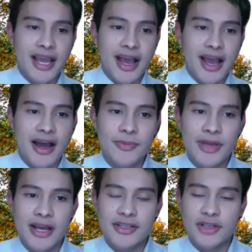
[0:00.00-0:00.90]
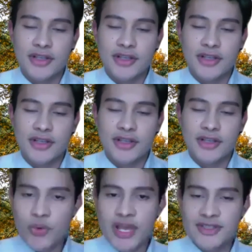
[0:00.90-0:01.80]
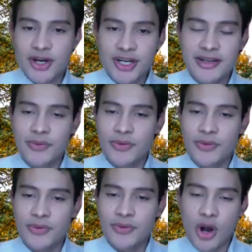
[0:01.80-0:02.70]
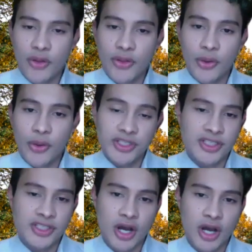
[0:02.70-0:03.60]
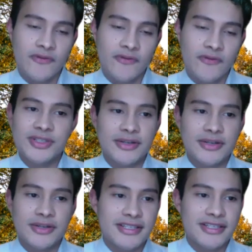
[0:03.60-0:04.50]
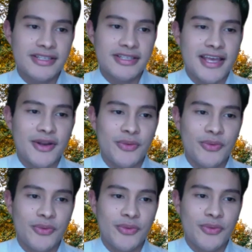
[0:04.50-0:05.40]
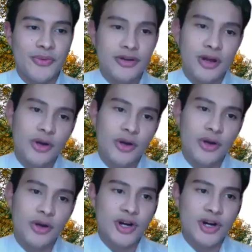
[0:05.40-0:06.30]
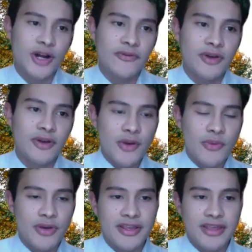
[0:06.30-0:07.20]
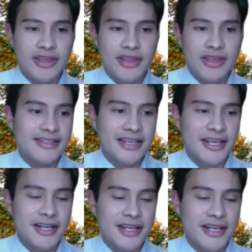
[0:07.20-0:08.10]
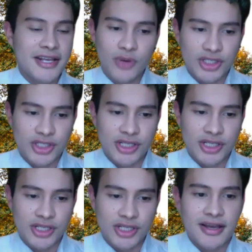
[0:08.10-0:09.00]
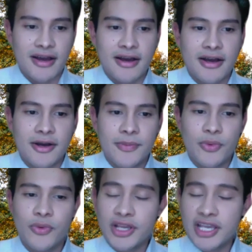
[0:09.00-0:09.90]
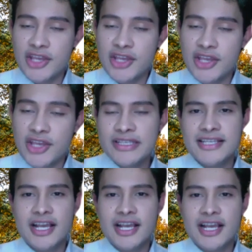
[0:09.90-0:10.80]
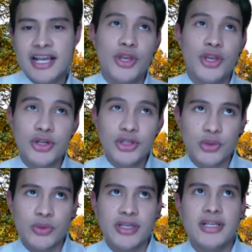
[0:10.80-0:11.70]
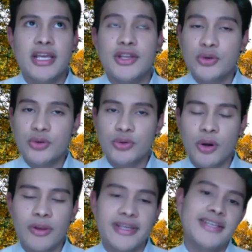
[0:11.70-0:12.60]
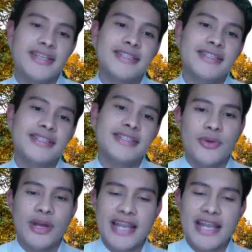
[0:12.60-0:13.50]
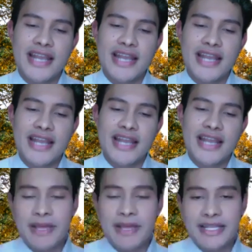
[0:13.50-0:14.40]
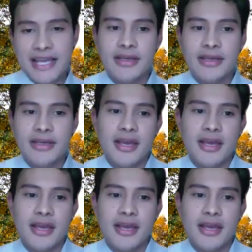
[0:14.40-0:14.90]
As all of you know, we have started what's called the Witch Talk video series, and we are going to start off with a set of questions. Can you please tell us what you're doing and your role is right now in the pandemic,